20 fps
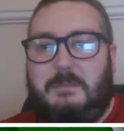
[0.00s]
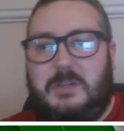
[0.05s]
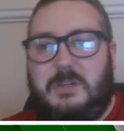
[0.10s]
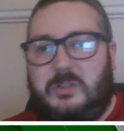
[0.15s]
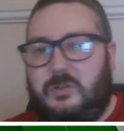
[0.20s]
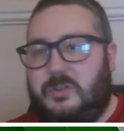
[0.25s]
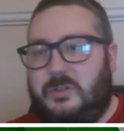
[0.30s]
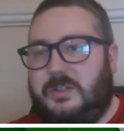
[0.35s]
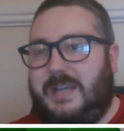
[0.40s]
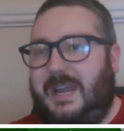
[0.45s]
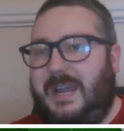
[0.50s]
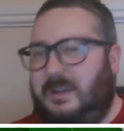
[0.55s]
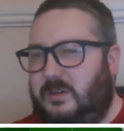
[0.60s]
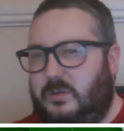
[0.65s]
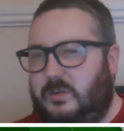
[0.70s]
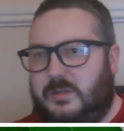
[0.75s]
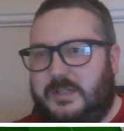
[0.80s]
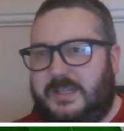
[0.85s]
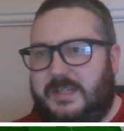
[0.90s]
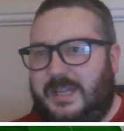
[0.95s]
it's just getting
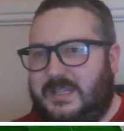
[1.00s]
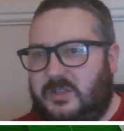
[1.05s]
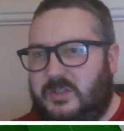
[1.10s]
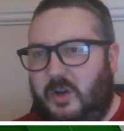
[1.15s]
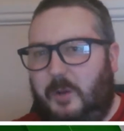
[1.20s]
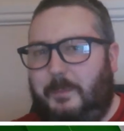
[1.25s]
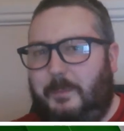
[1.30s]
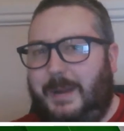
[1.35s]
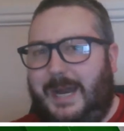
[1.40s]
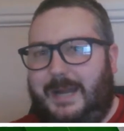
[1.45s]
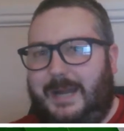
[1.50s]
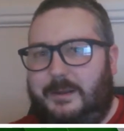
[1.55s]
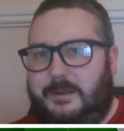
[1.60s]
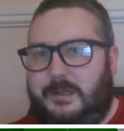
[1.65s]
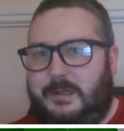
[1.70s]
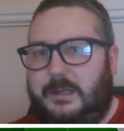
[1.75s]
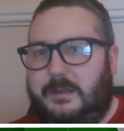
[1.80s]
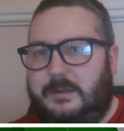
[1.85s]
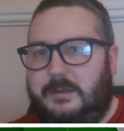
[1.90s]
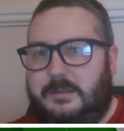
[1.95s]
used to their sort of pattern
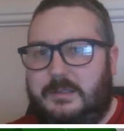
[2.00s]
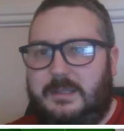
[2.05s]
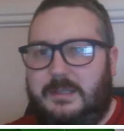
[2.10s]
and